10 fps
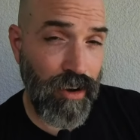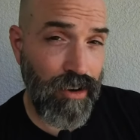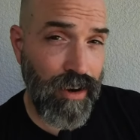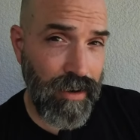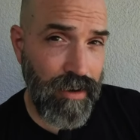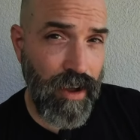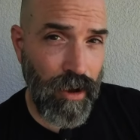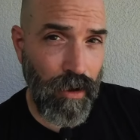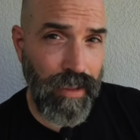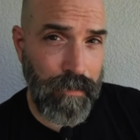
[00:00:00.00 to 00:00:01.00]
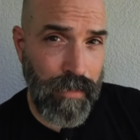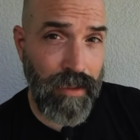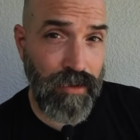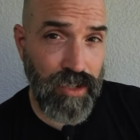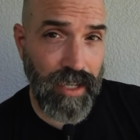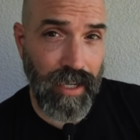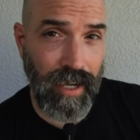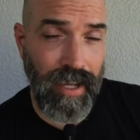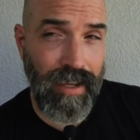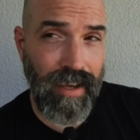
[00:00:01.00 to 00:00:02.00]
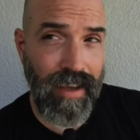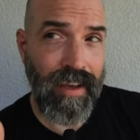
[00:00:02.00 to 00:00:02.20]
you're going to know that Mother's Day